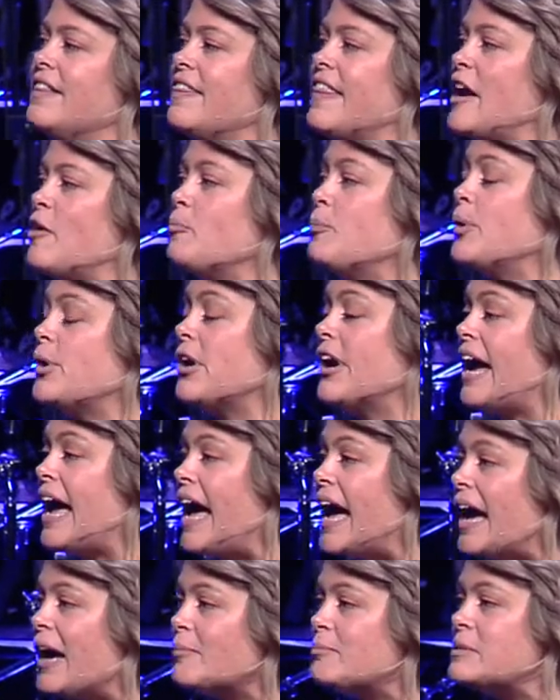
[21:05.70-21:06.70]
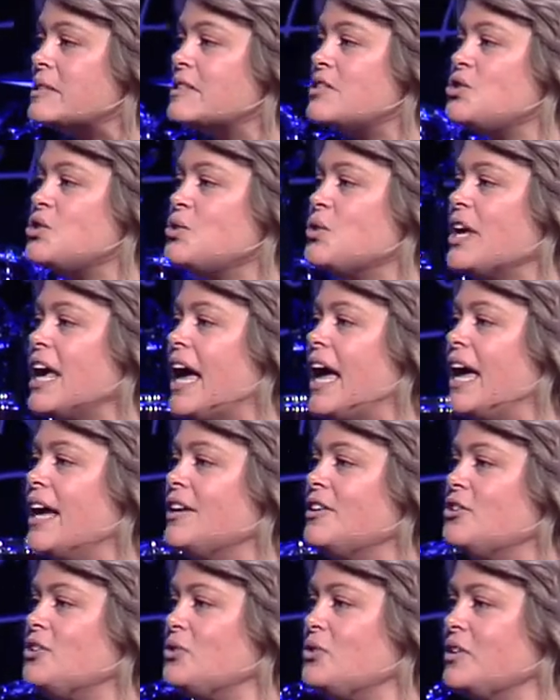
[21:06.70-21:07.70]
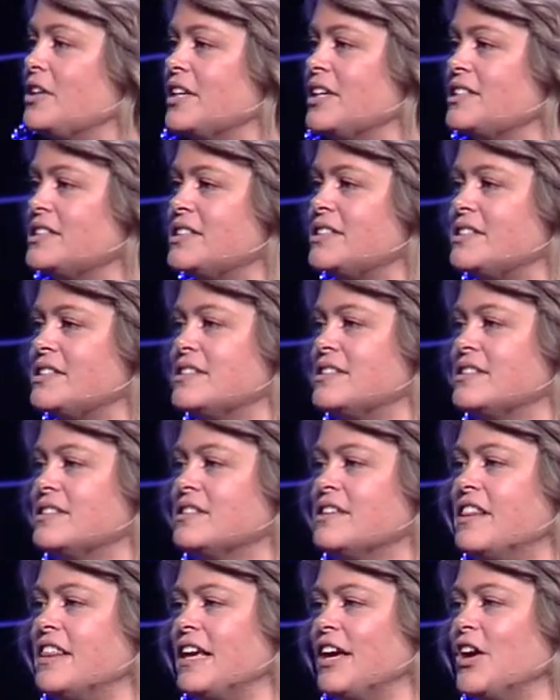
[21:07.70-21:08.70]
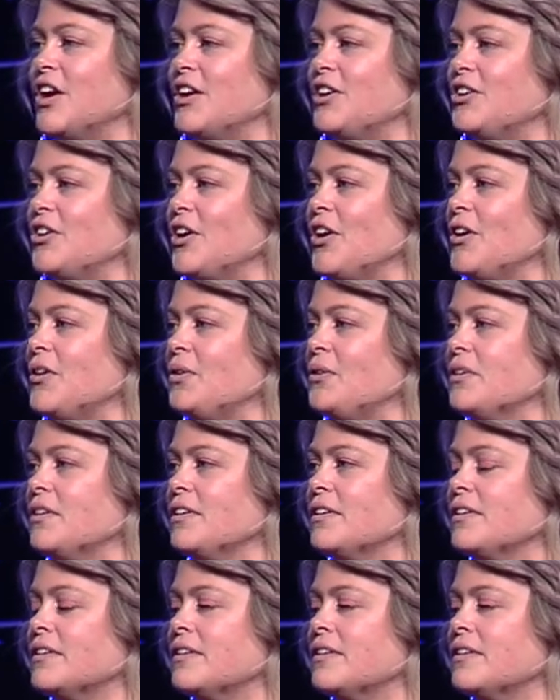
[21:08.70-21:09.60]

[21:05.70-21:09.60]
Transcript: that perhaps you can't do this thing on your own.